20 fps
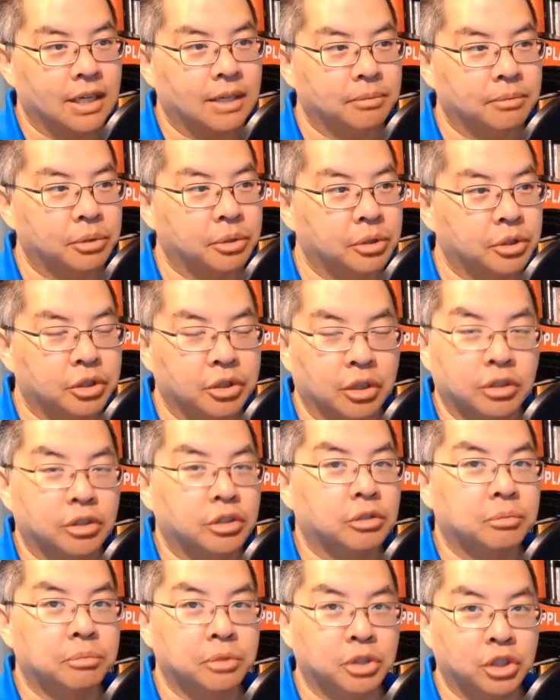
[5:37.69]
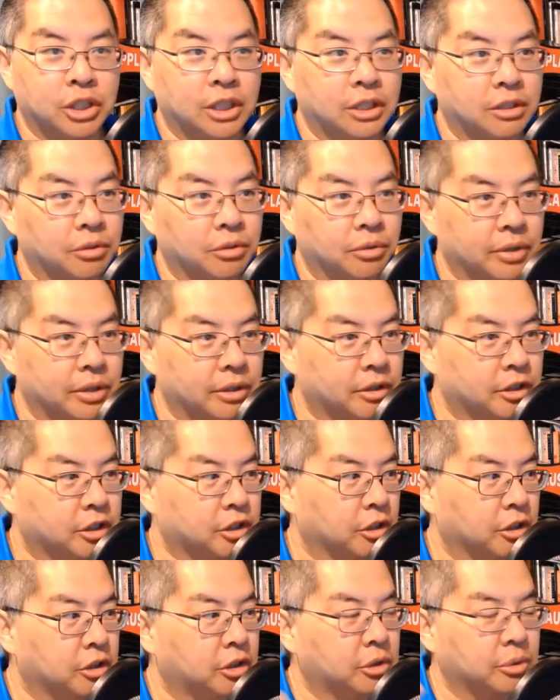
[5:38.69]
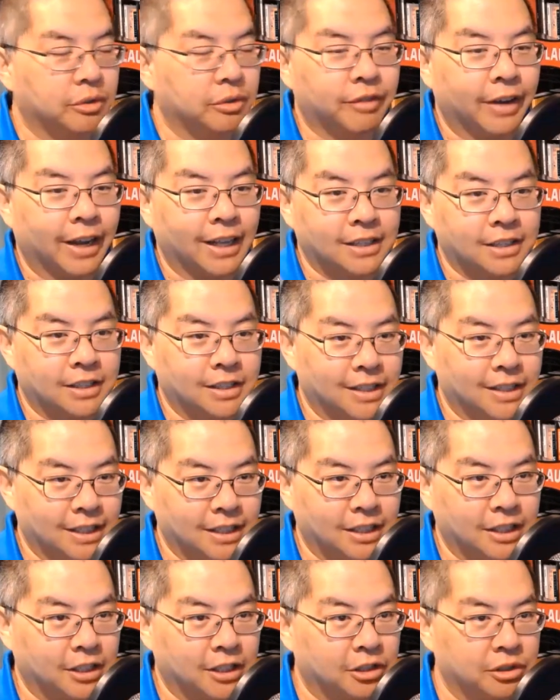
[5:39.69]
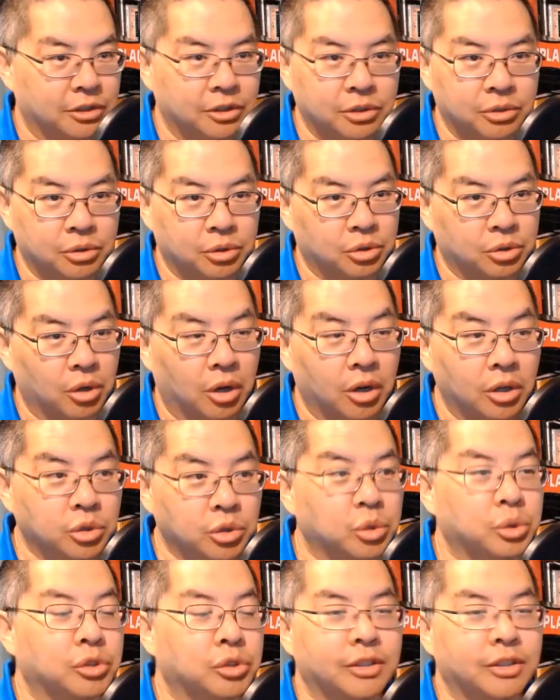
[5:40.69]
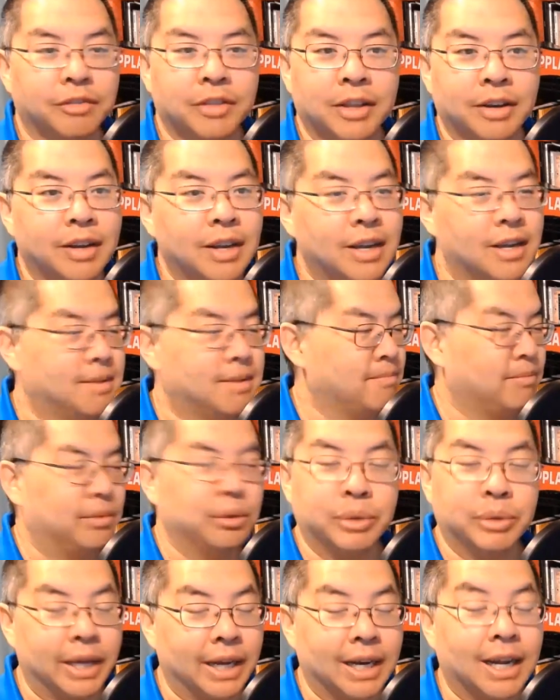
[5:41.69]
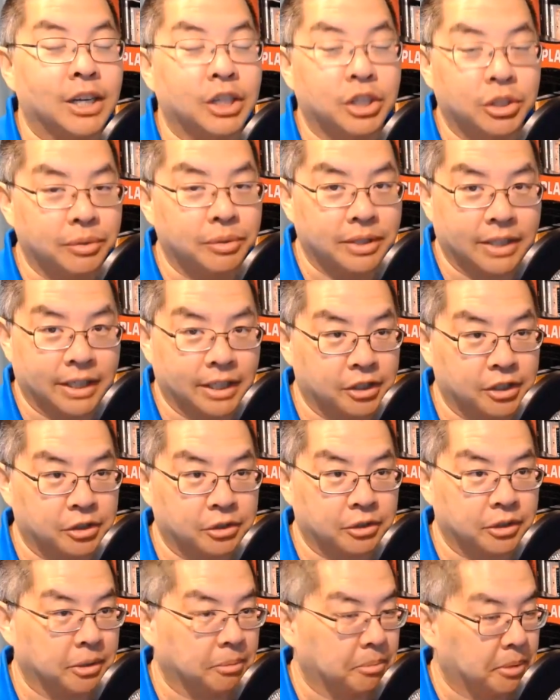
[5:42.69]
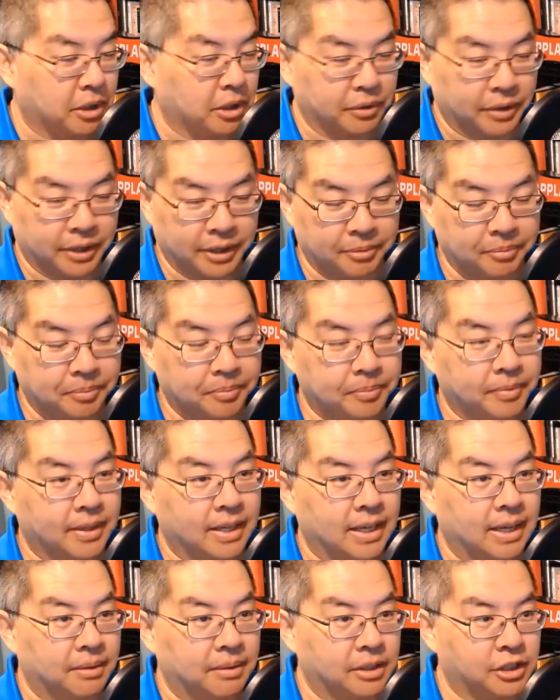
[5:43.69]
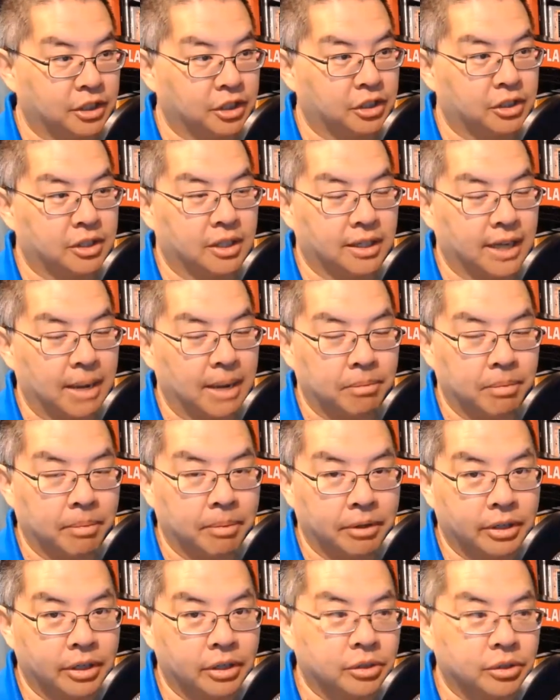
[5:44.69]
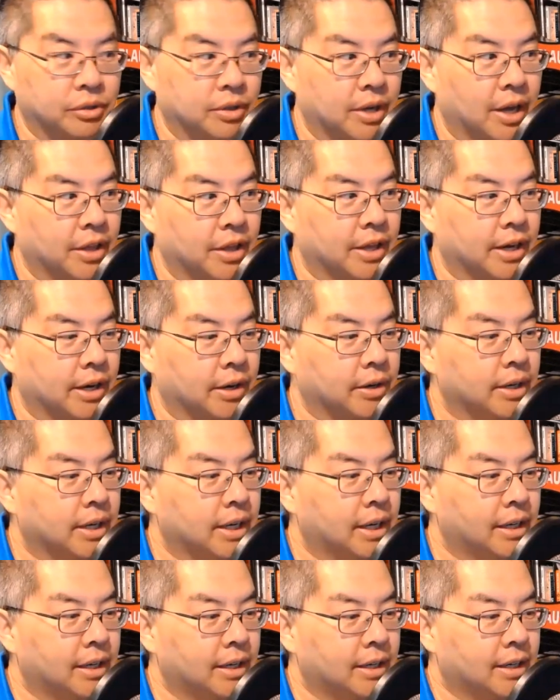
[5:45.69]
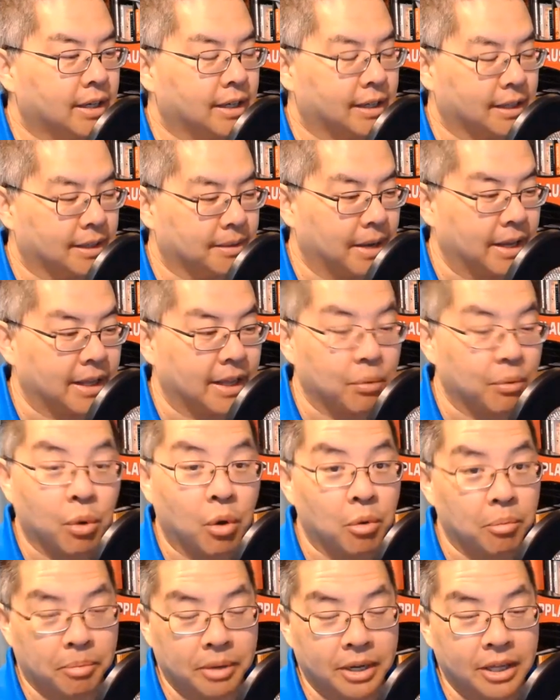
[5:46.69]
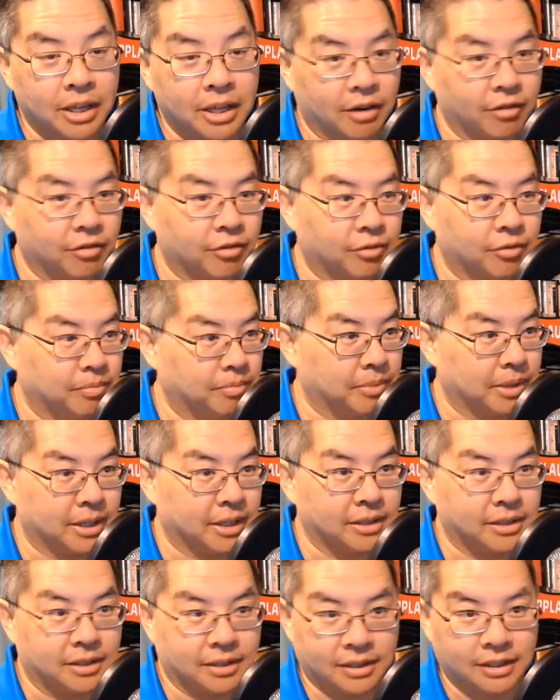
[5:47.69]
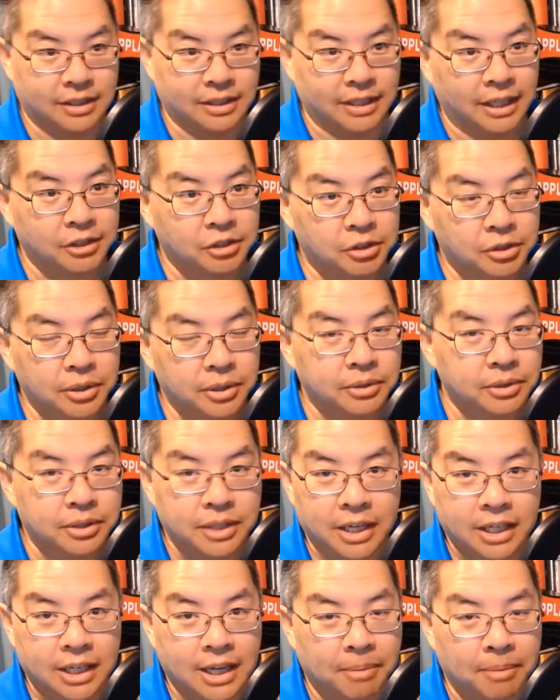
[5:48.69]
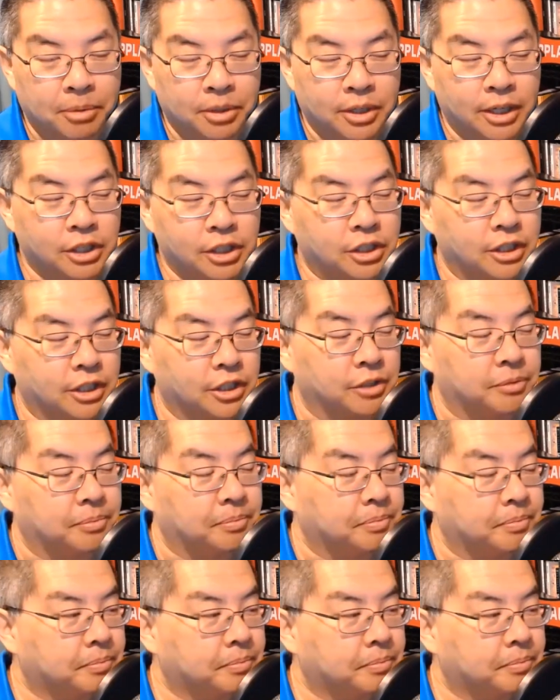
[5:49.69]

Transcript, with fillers: You can start to do machine learning. You can start to do advanced statistics. You can do all sorts of stuff that you cannot do in Data Studio, period. It's just the capabilities are not there. And they won't be there because Data Studio is not a computation engine.